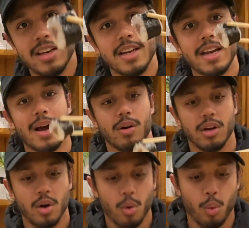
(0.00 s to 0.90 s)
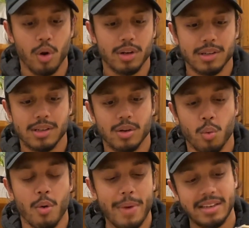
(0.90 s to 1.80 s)
Now,
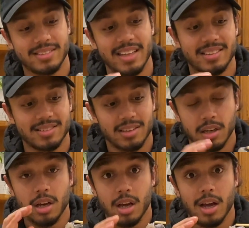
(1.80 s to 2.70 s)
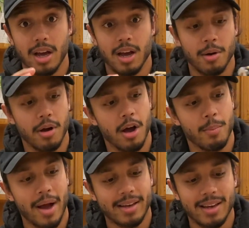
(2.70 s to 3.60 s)
what makes this a
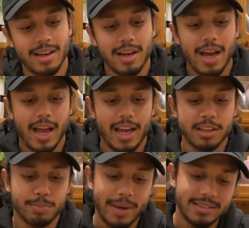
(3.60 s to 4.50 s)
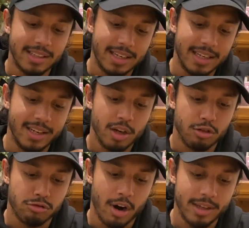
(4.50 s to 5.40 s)
maki? It's basically
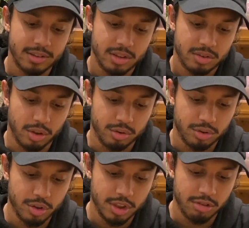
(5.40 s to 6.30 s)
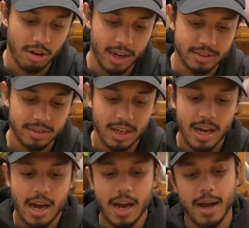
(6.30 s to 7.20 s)
rice, so sushi rice,
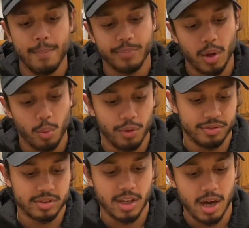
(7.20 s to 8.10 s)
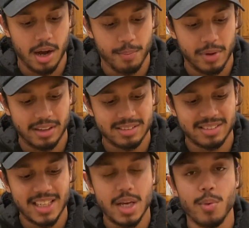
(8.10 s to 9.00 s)
with some
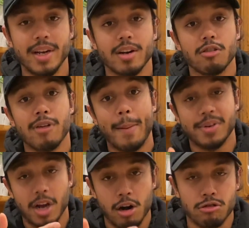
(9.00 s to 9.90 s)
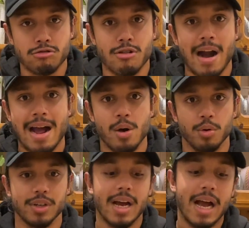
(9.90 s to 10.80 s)
seaweed wrapped around.